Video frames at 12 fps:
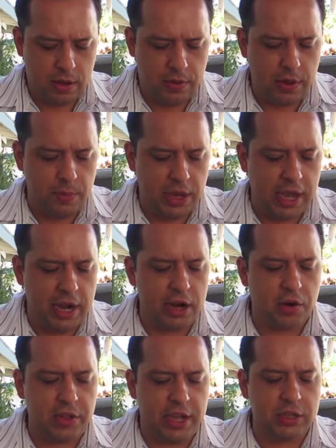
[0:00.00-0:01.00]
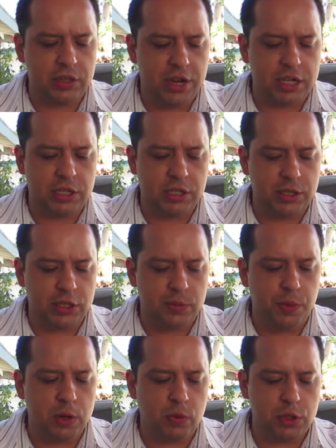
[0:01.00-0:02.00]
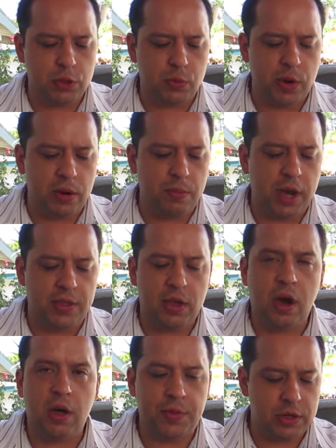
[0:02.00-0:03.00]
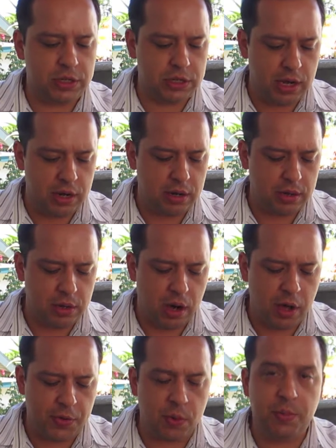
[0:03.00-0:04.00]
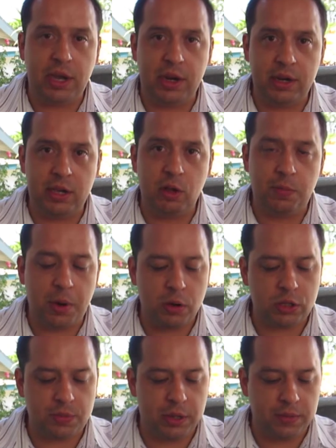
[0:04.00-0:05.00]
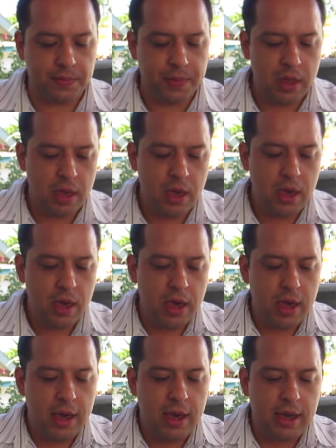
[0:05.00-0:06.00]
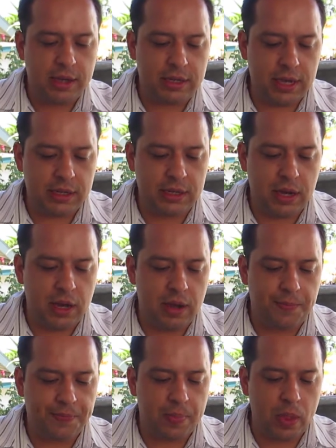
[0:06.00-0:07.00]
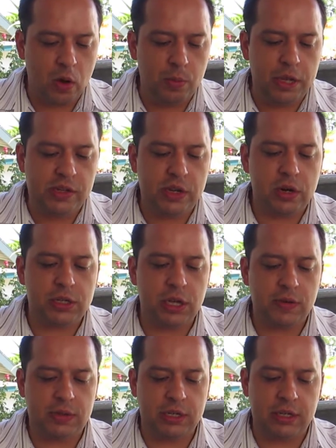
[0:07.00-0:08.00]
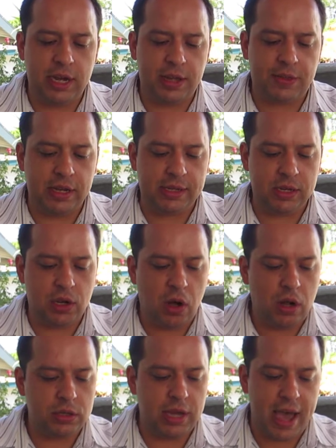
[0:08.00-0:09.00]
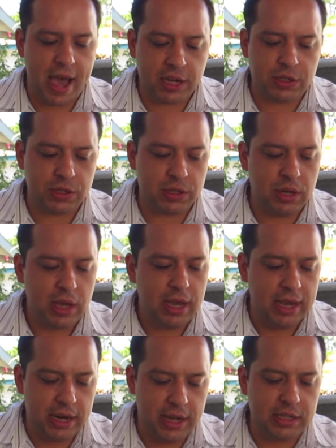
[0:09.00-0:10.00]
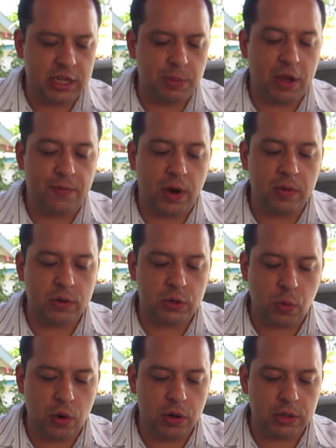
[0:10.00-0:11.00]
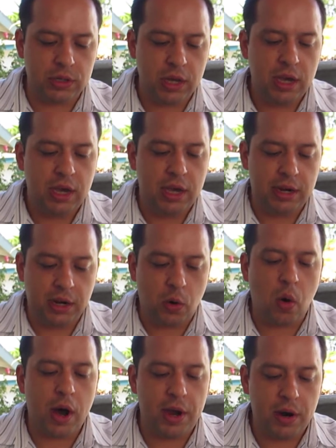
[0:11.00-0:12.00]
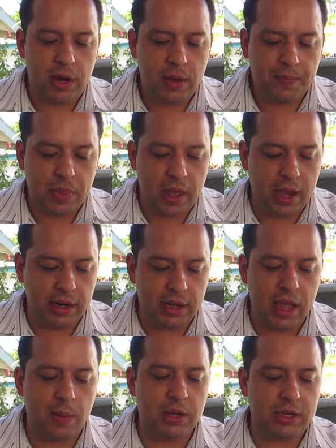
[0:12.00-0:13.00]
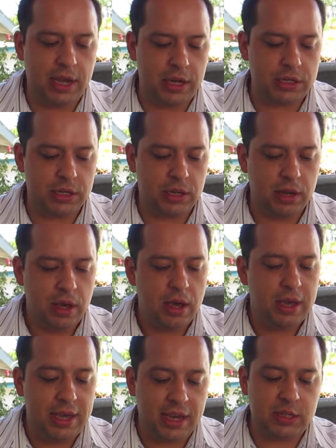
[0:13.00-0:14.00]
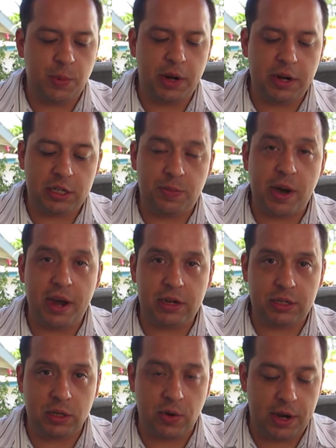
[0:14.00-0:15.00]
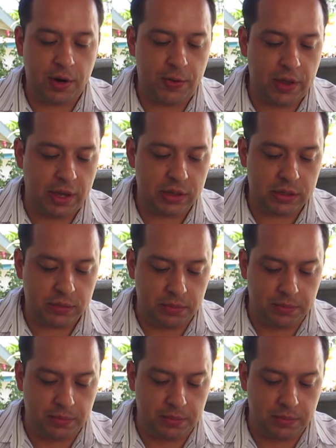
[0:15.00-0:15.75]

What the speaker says: The beginning, or the introduction to this book, which was written by the author's son, the author being Neil Postman, it says, amusing ourselves to death is a call to action. It is, in my father's words, an inquiry and a lamentation. Yes, but it aspires to greater things.